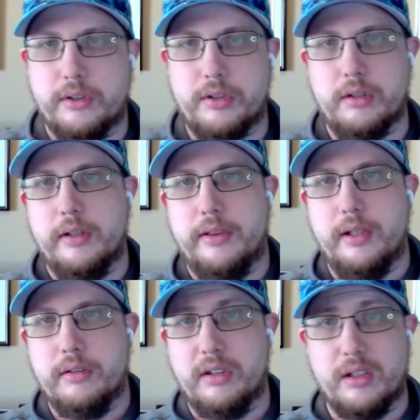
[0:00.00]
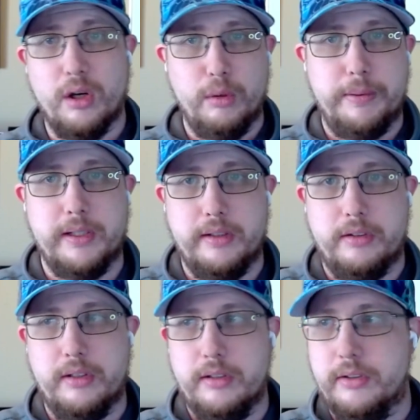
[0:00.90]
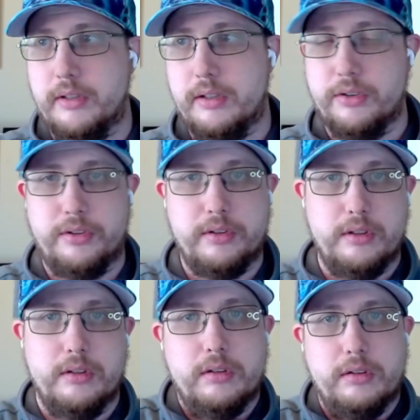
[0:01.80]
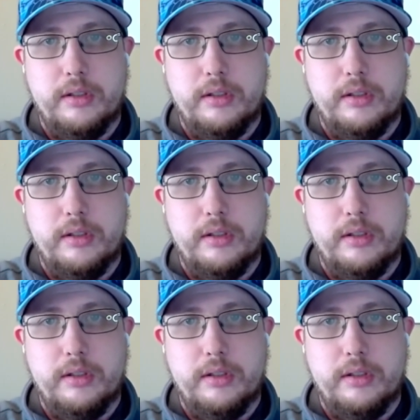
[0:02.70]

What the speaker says: certainly things like open incidents that you're still